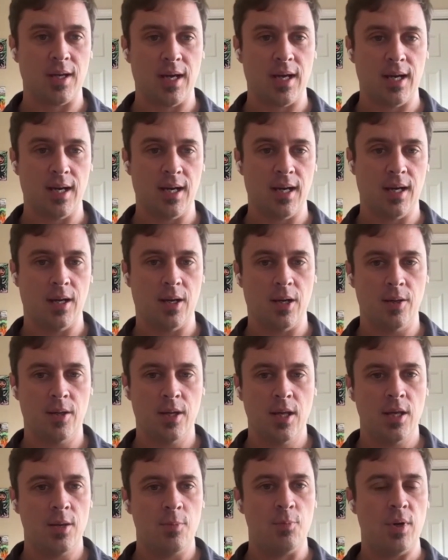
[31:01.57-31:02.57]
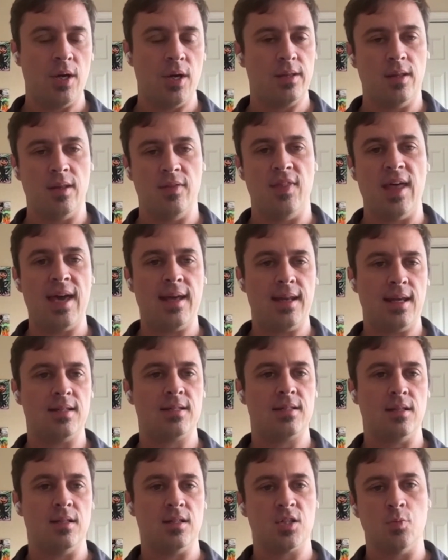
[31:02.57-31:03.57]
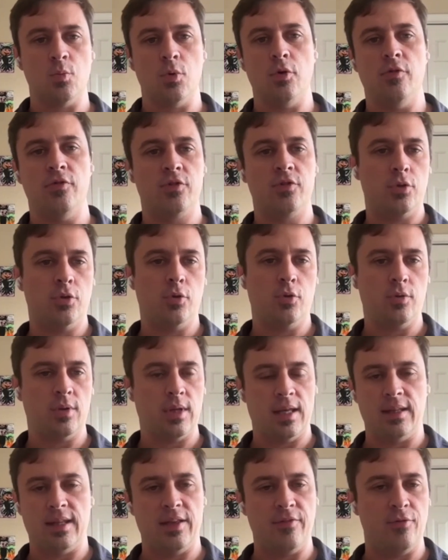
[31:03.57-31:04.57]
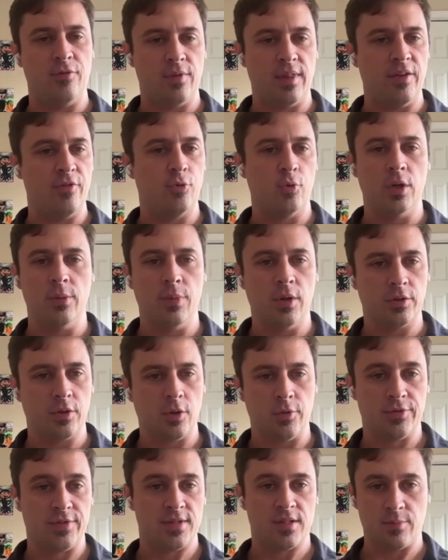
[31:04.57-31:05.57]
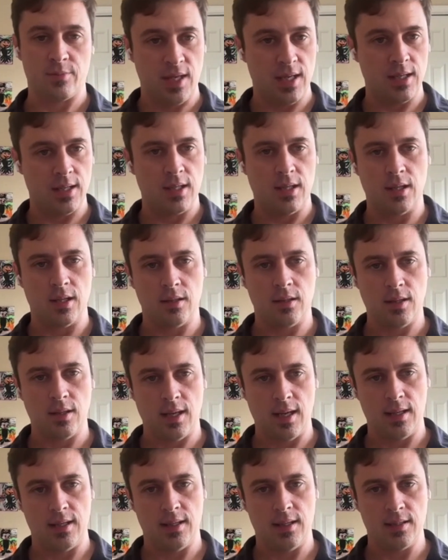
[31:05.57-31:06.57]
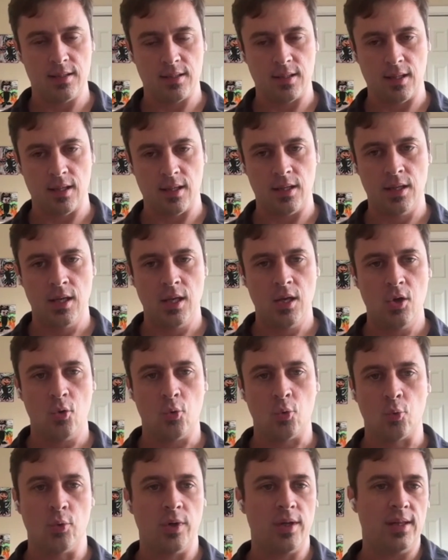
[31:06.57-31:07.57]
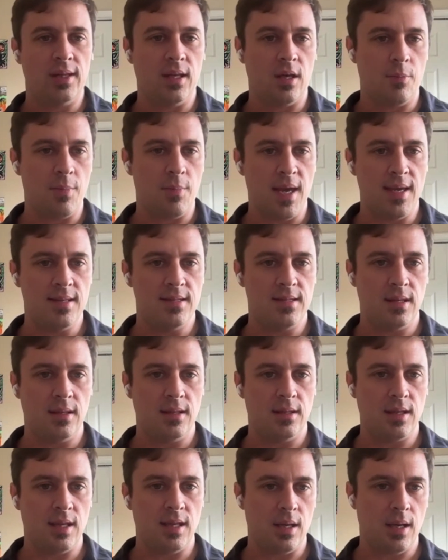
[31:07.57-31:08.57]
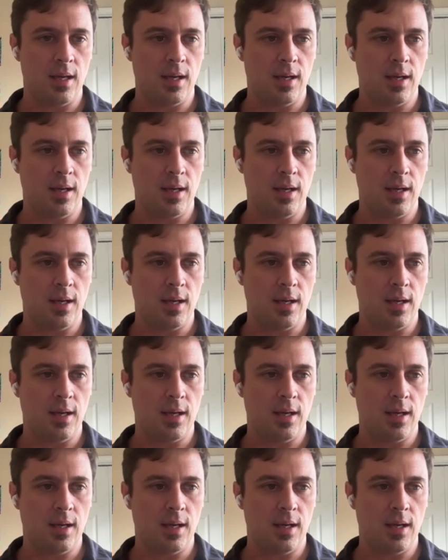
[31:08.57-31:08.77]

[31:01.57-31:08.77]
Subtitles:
But that has since moved to that they've rebuilt the whole system yet again, and it's a really amazing